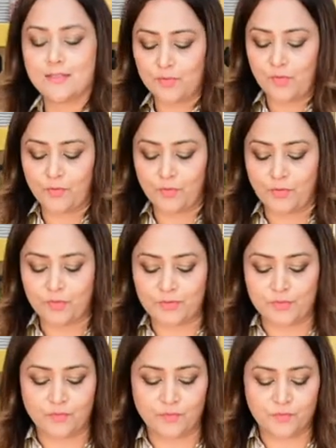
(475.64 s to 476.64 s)
so I'm going to
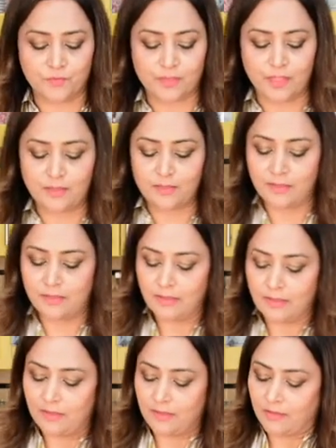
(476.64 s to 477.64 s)
serve it with that.
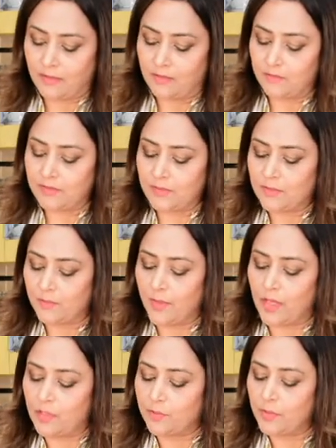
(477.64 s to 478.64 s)
This is a
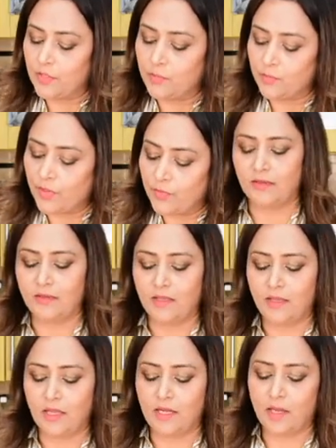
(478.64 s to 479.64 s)
palak paneer bread,
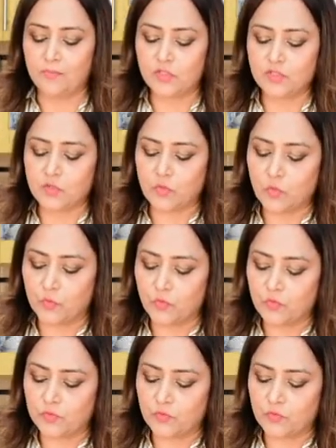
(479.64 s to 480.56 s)
and I'm just going to post